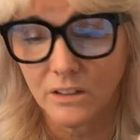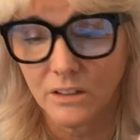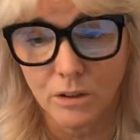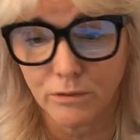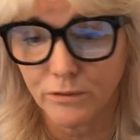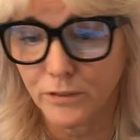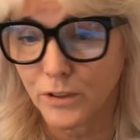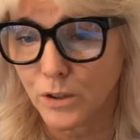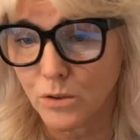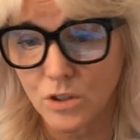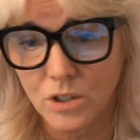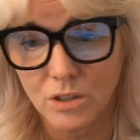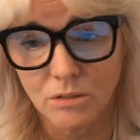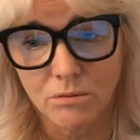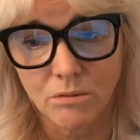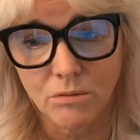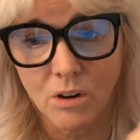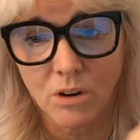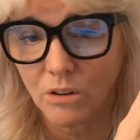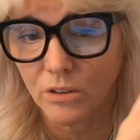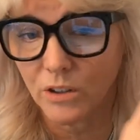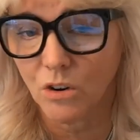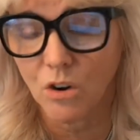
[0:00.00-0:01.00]
your future
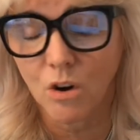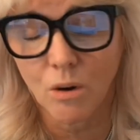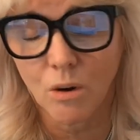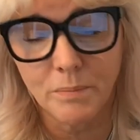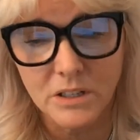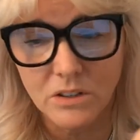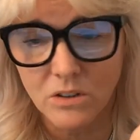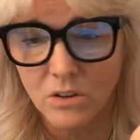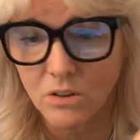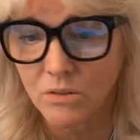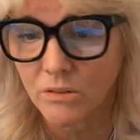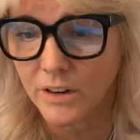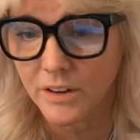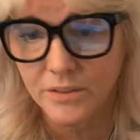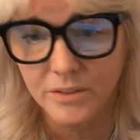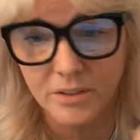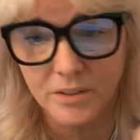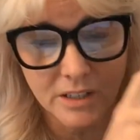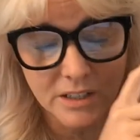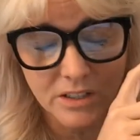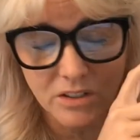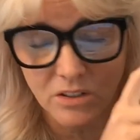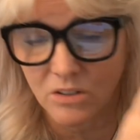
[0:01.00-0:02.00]
role, your hobbies, your
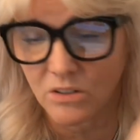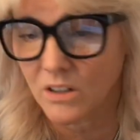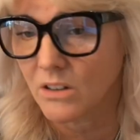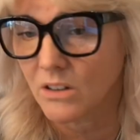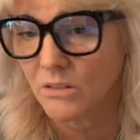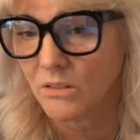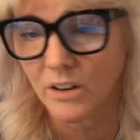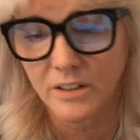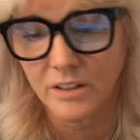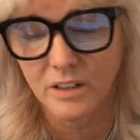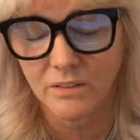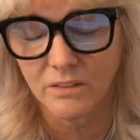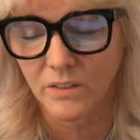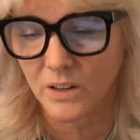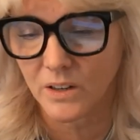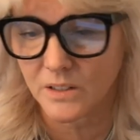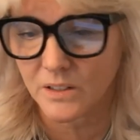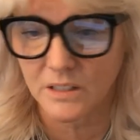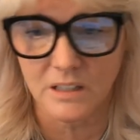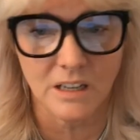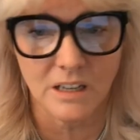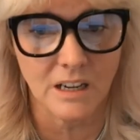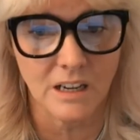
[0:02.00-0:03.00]
interests, your
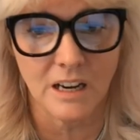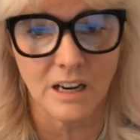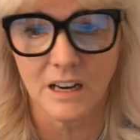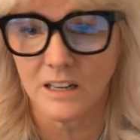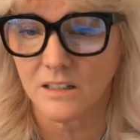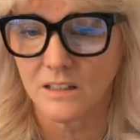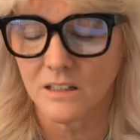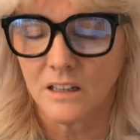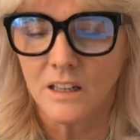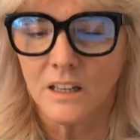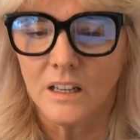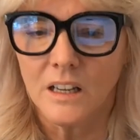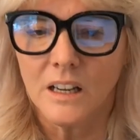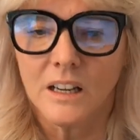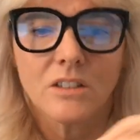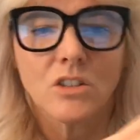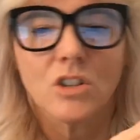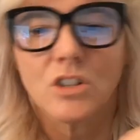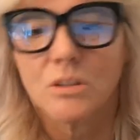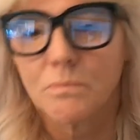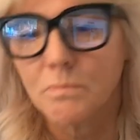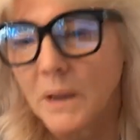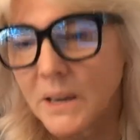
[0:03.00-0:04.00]
neurodiversity needs,
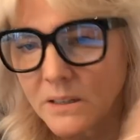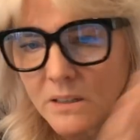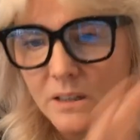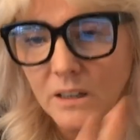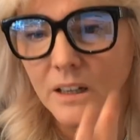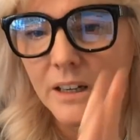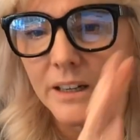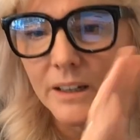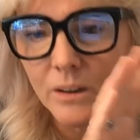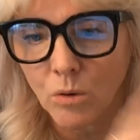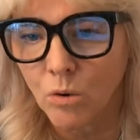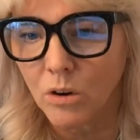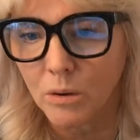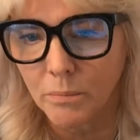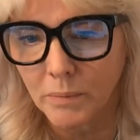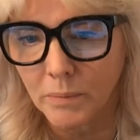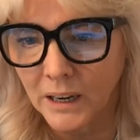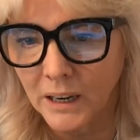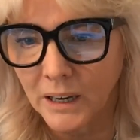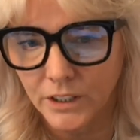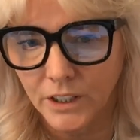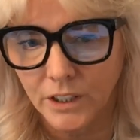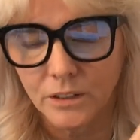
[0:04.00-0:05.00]
just basically all
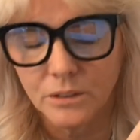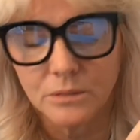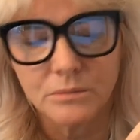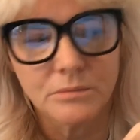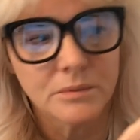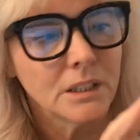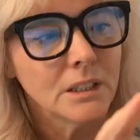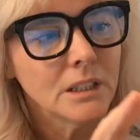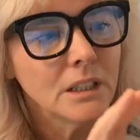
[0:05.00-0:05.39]
about you.